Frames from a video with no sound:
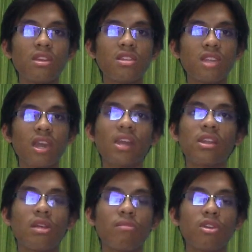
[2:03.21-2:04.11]
their stay in
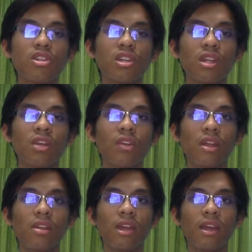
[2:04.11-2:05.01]
our immersion in
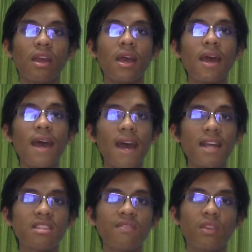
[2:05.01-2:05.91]
CREOTEC
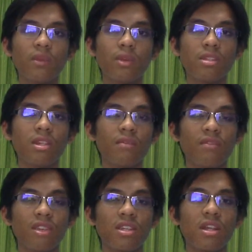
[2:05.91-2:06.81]
as if it was an
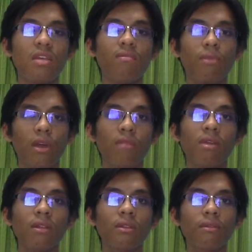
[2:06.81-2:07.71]
official employment.